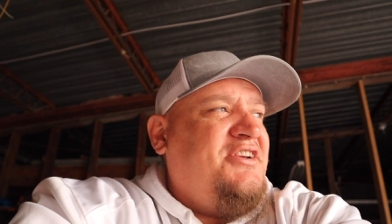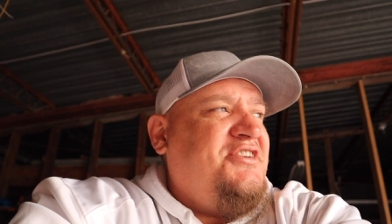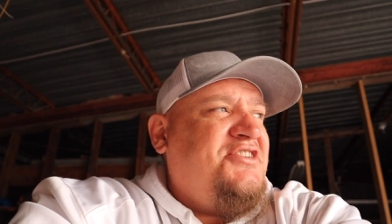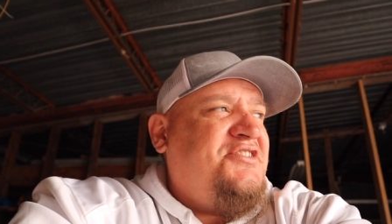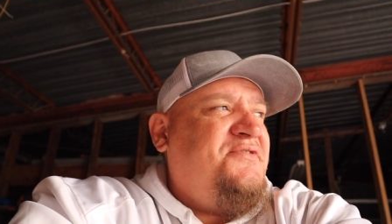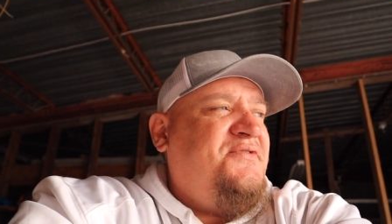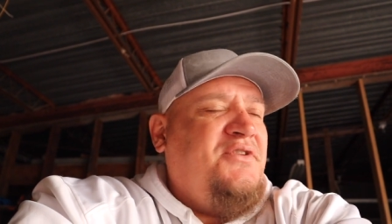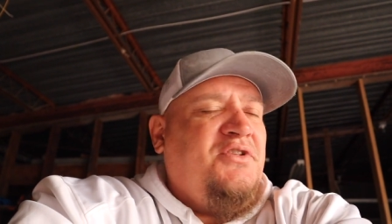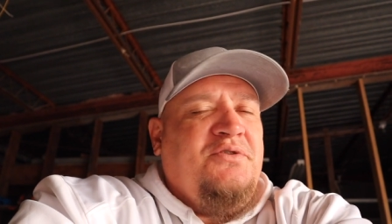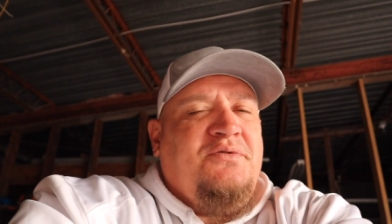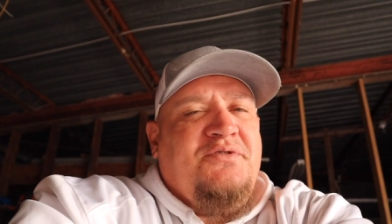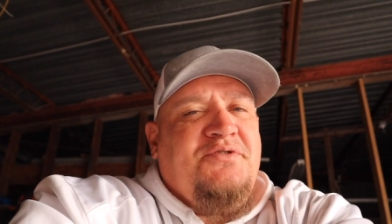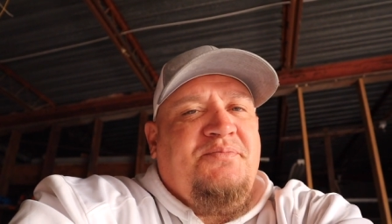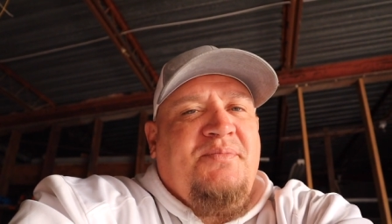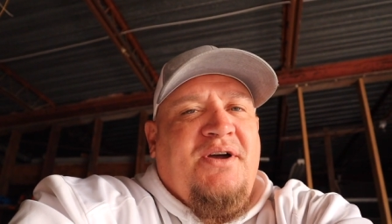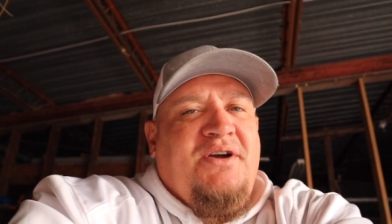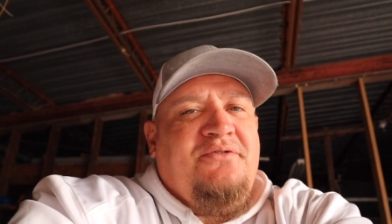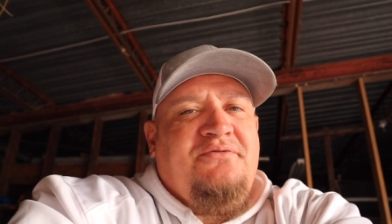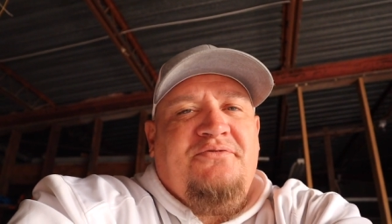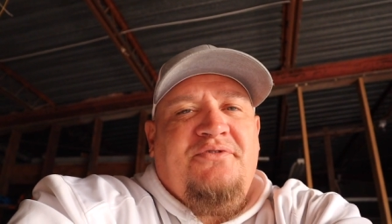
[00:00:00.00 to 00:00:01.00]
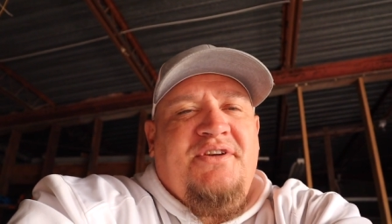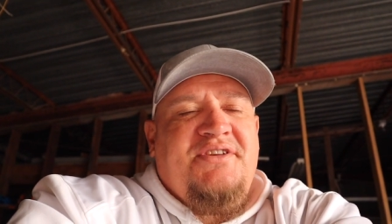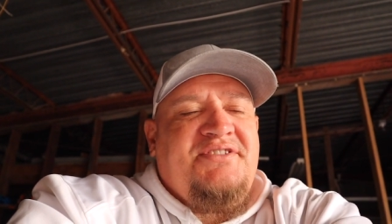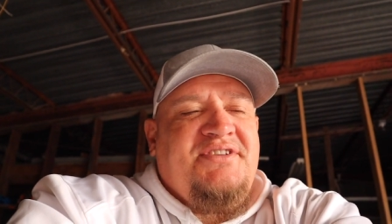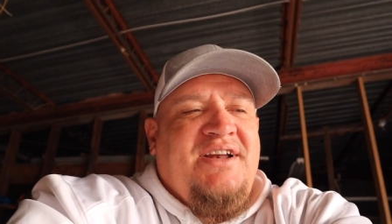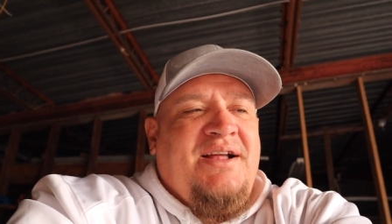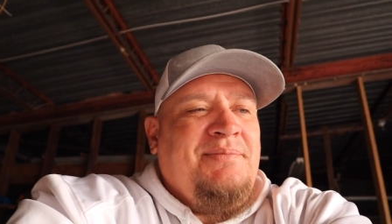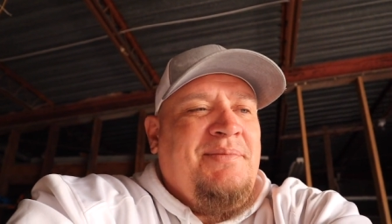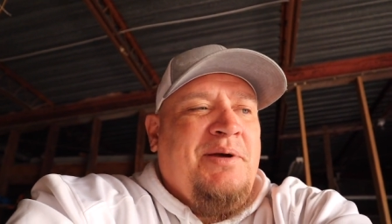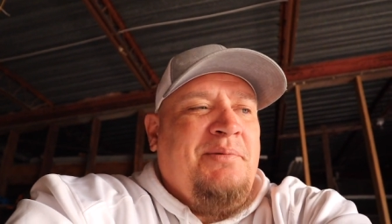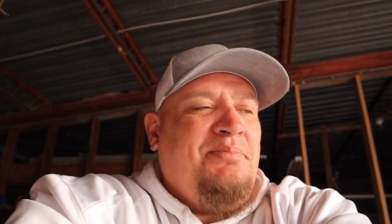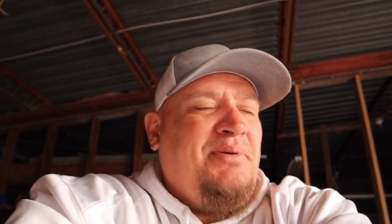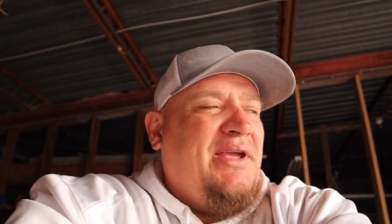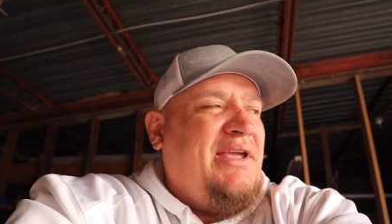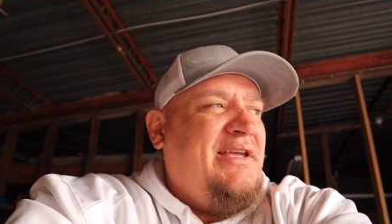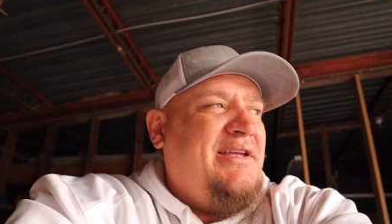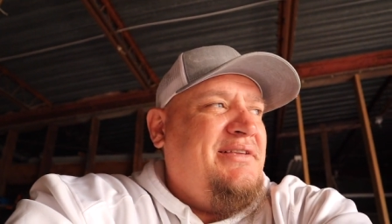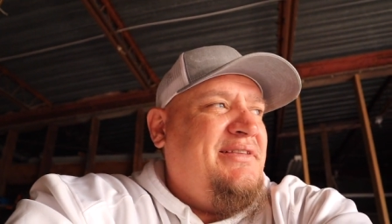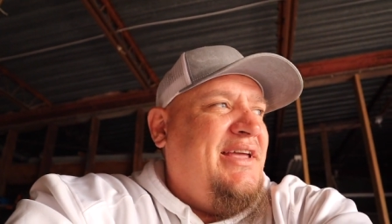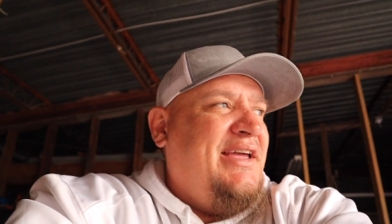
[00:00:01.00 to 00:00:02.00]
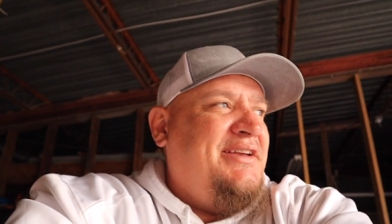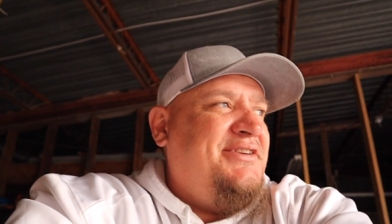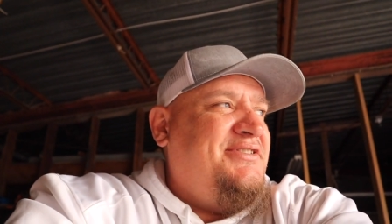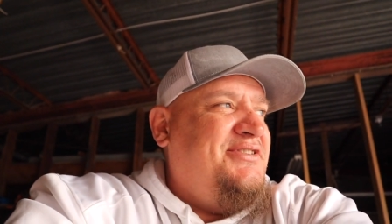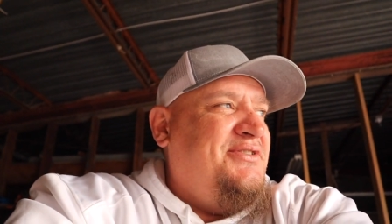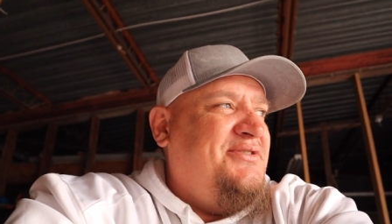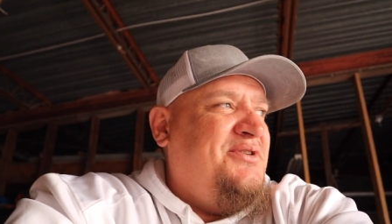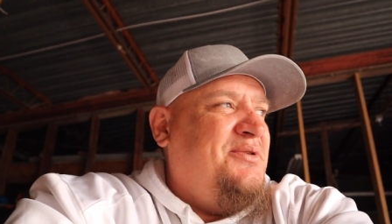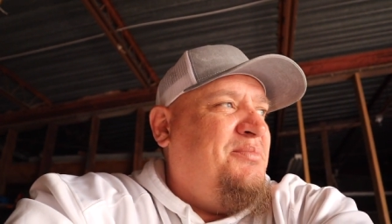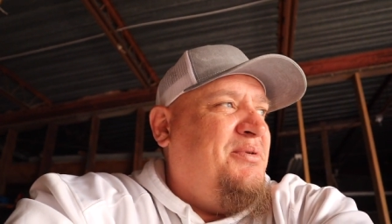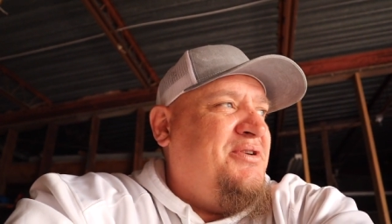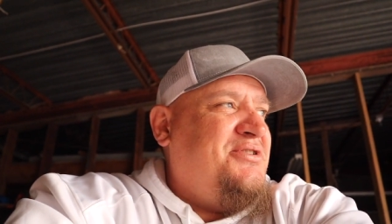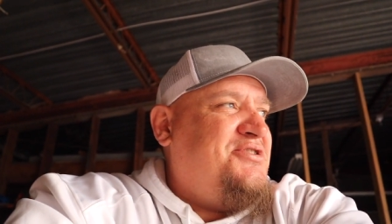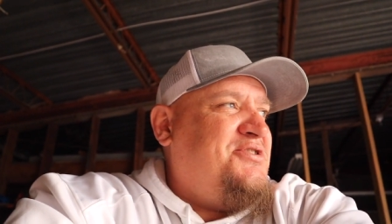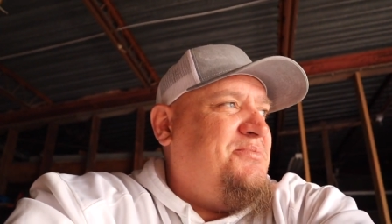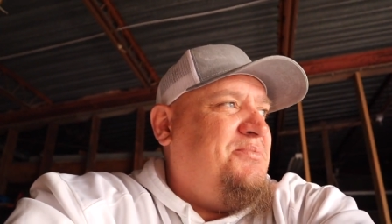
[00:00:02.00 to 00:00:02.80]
I just fill it with my own resin. I'm not paying that dude a bunch